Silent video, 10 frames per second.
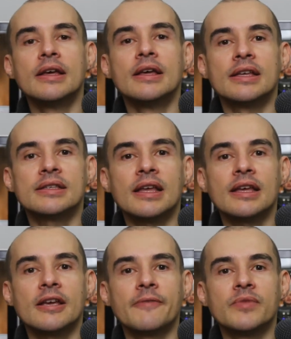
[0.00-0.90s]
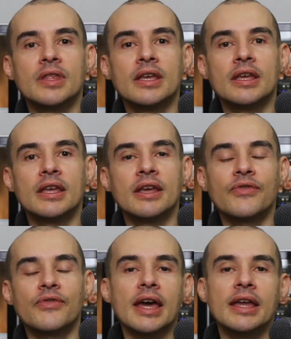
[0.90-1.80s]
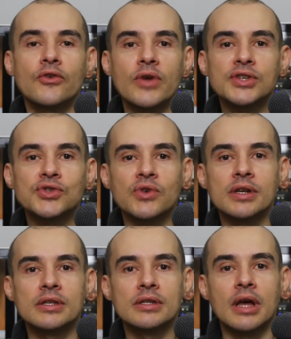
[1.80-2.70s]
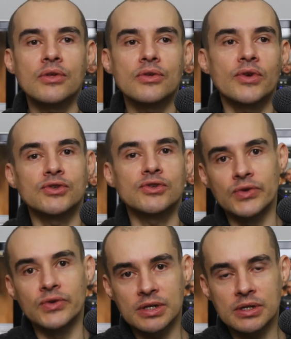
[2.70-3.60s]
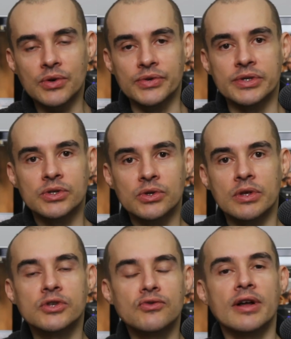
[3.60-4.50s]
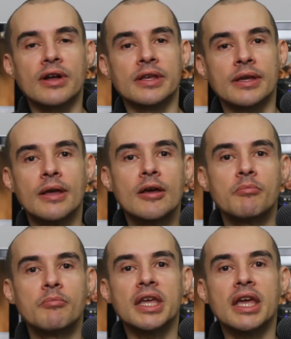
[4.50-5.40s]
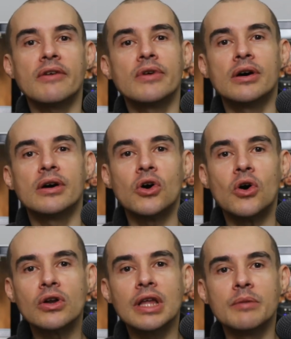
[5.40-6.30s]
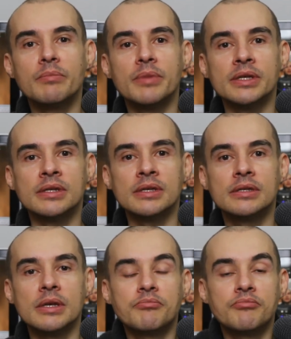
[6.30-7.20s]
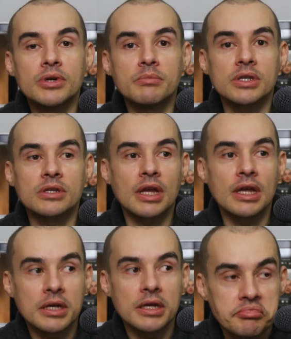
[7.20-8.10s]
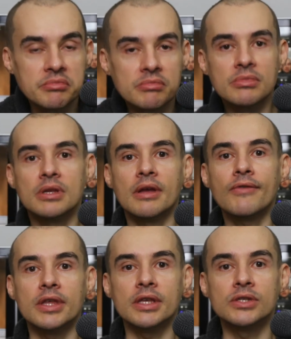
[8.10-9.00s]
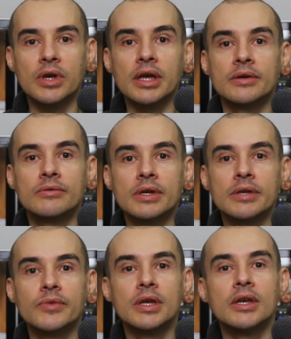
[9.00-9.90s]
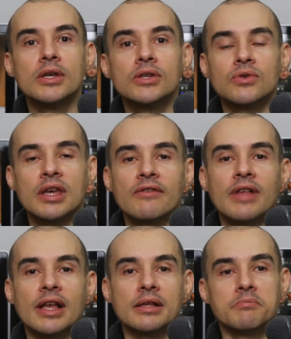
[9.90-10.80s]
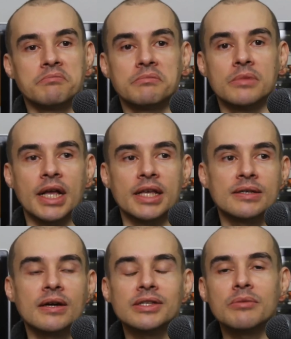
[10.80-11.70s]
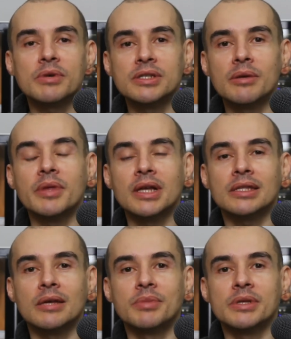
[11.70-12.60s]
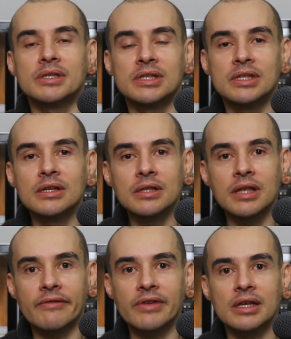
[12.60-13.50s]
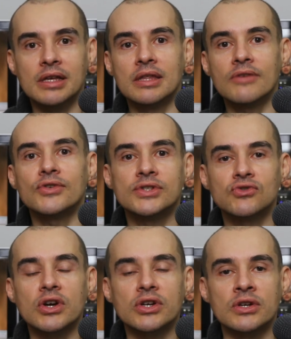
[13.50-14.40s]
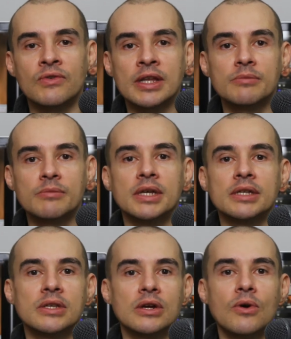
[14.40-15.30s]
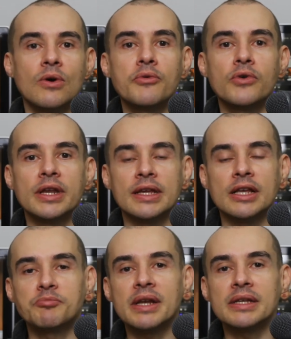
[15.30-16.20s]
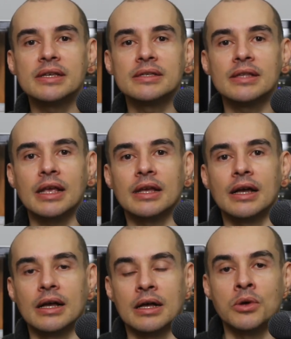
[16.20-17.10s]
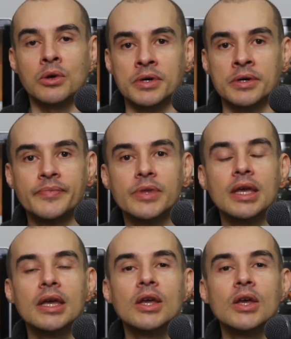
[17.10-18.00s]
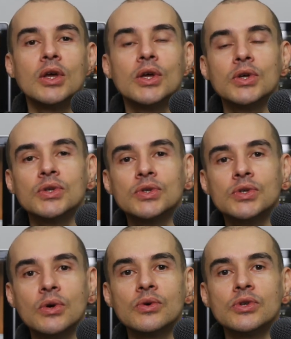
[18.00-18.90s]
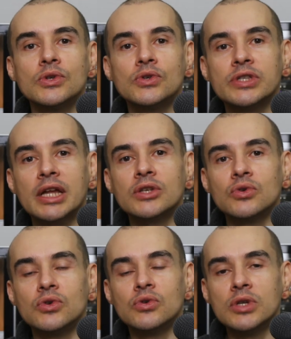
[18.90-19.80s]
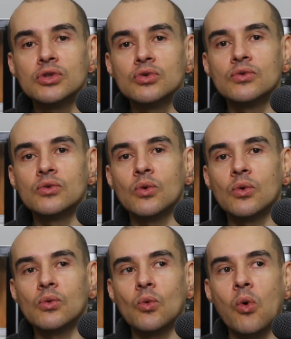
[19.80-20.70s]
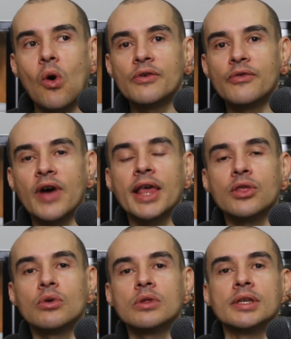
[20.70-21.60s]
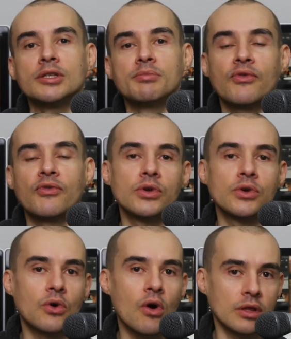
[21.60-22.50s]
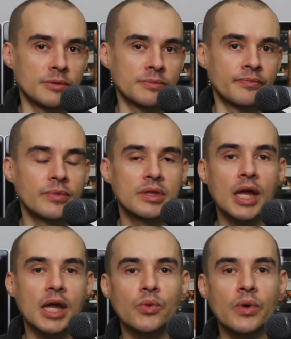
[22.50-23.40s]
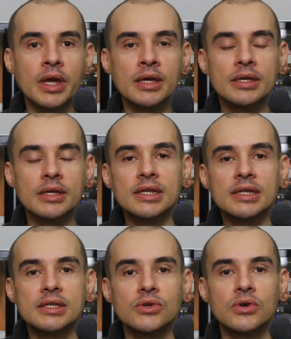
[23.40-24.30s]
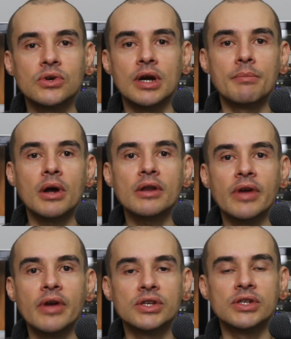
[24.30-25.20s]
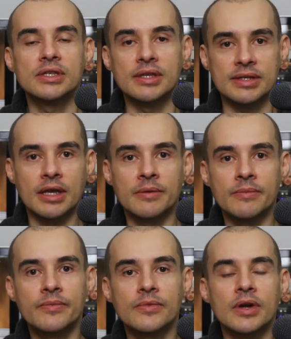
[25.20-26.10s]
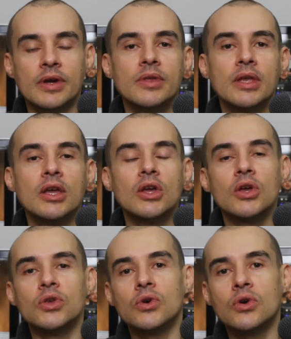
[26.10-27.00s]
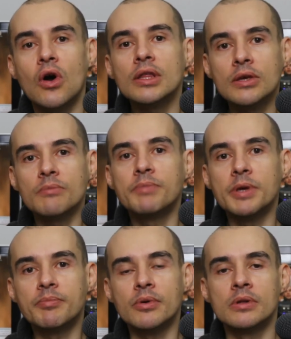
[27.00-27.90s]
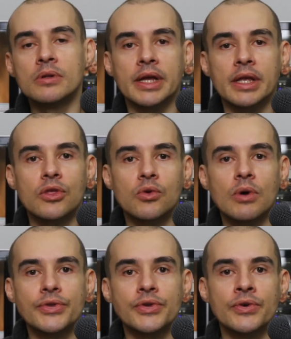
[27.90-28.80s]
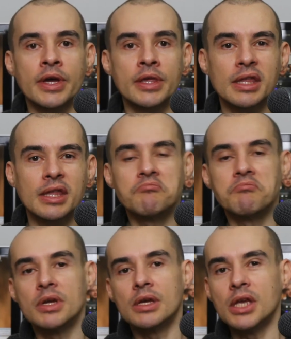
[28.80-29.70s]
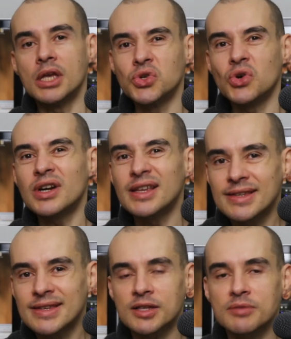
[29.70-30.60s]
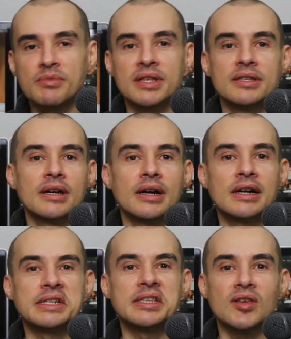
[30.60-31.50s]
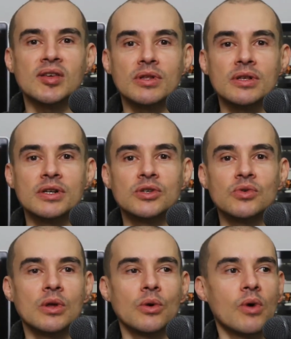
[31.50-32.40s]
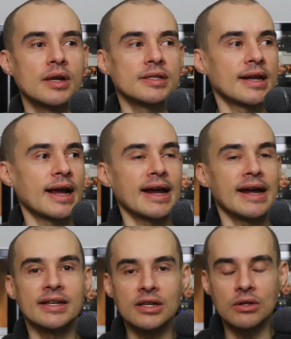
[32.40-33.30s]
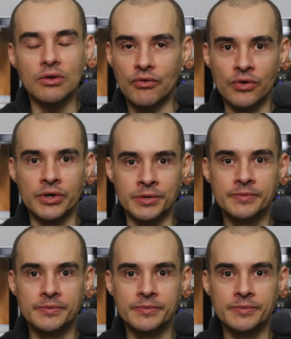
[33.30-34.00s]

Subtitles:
It's like if they had a restaurant, now the restaurant is closed, so they're struggling. But they have an online business, they pretty much like everything is okay, right? So they have like less customers, something like that, but still having a different structure, right? Because their operating expenses like are lower. So you need to qualify your leads before you call them. That way, since your amount of energy is the same, right? You're calling people like throughout your day that in your assessment are similar to the ones that are ideal for you,